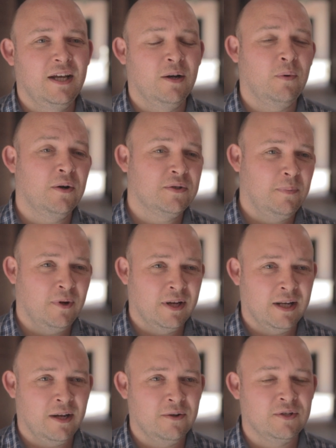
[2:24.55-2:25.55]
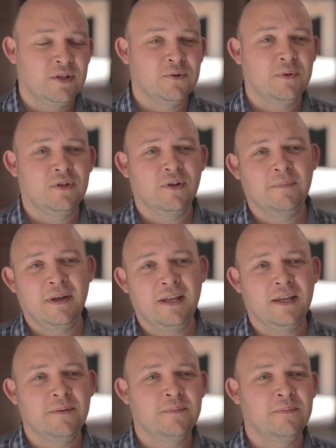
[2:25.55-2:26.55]
and whilst applying lotions we try and
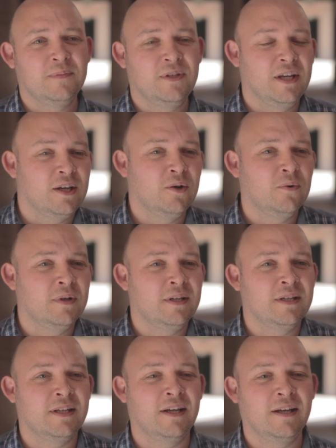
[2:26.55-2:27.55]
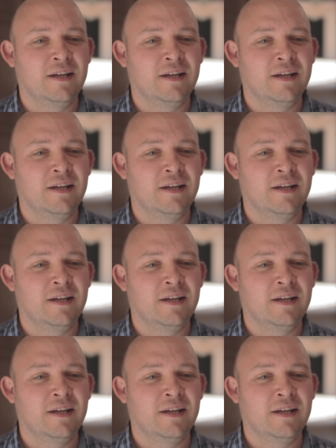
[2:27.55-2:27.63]
make him tickle and